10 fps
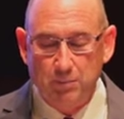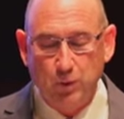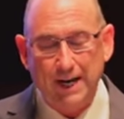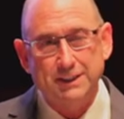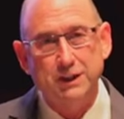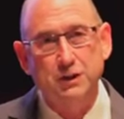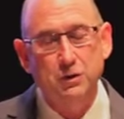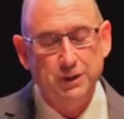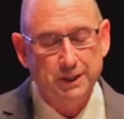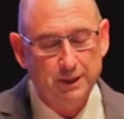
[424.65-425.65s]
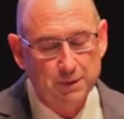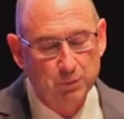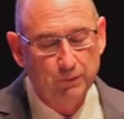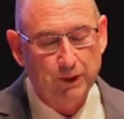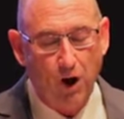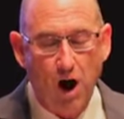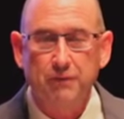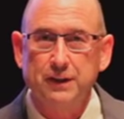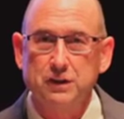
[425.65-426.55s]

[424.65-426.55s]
prostitution is moving off the